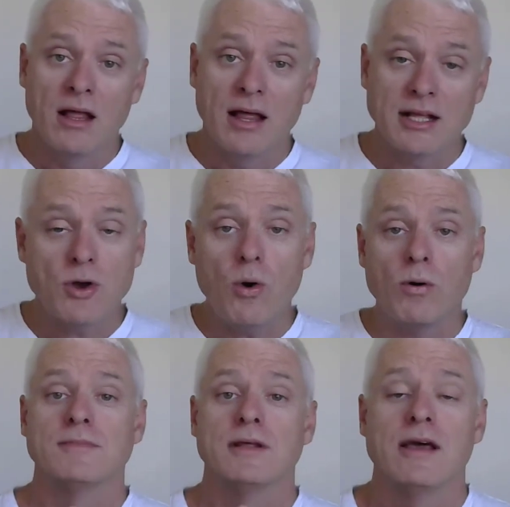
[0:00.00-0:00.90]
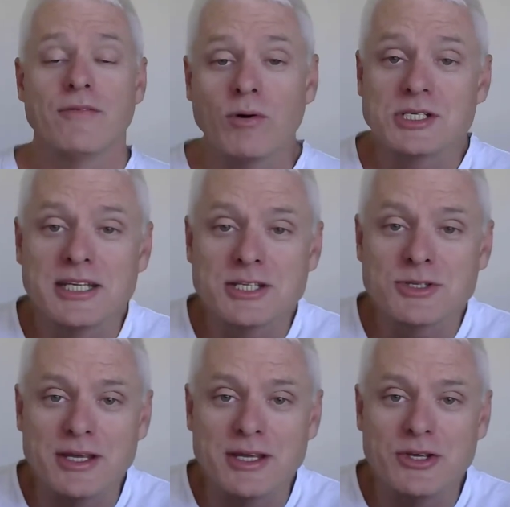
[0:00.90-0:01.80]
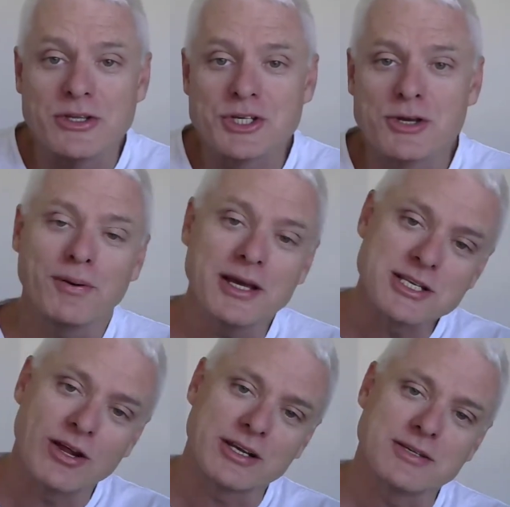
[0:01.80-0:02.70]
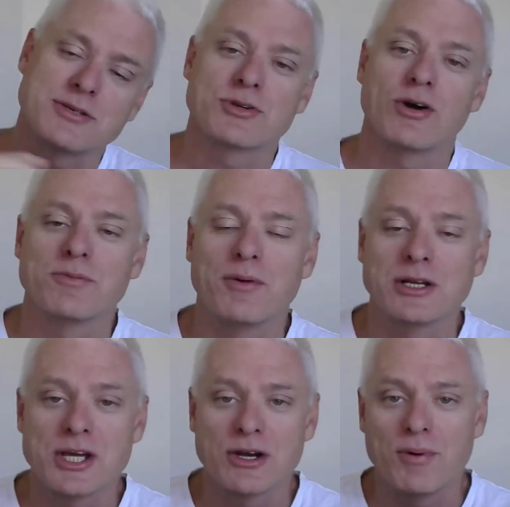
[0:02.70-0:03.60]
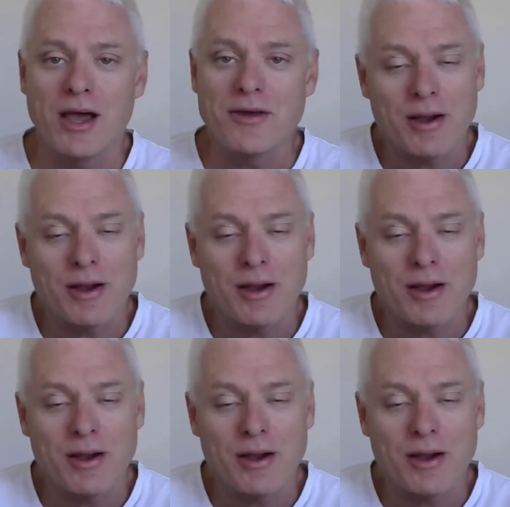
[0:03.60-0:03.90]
That's all. If you're watching this within YouTube, please like and subscribe to my channel below.